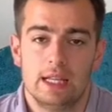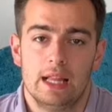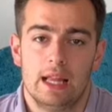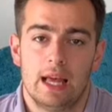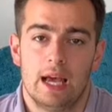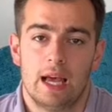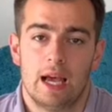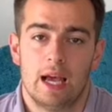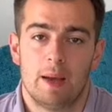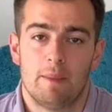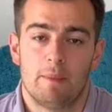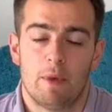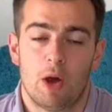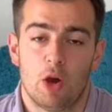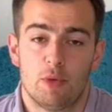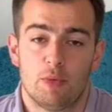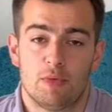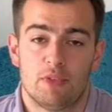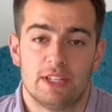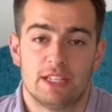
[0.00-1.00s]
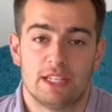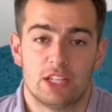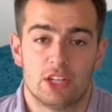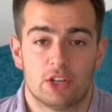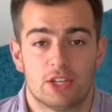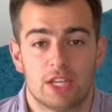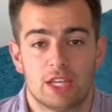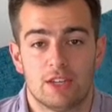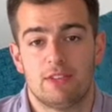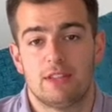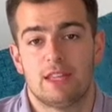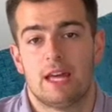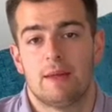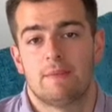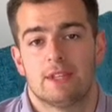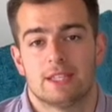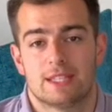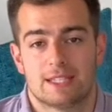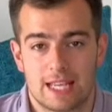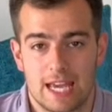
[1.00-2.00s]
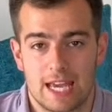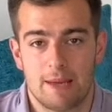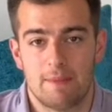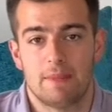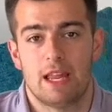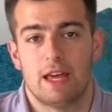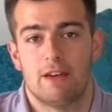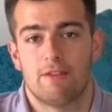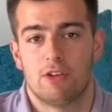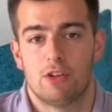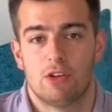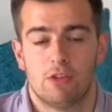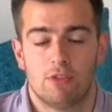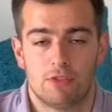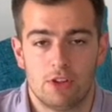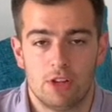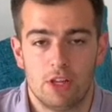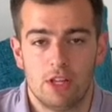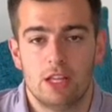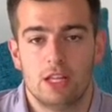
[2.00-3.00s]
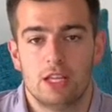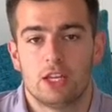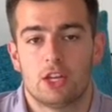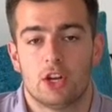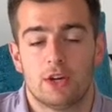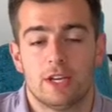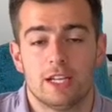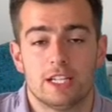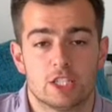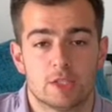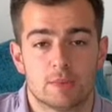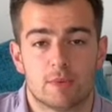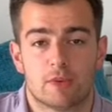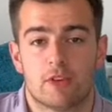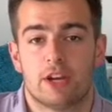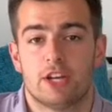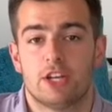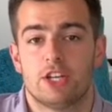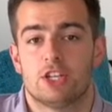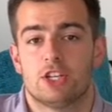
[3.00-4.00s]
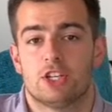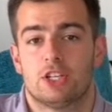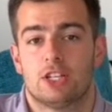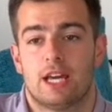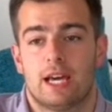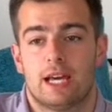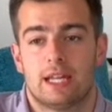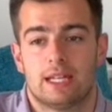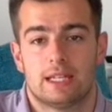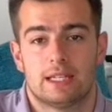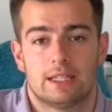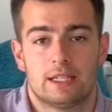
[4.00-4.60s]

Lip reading: hopefully giving them the same level of inspiration and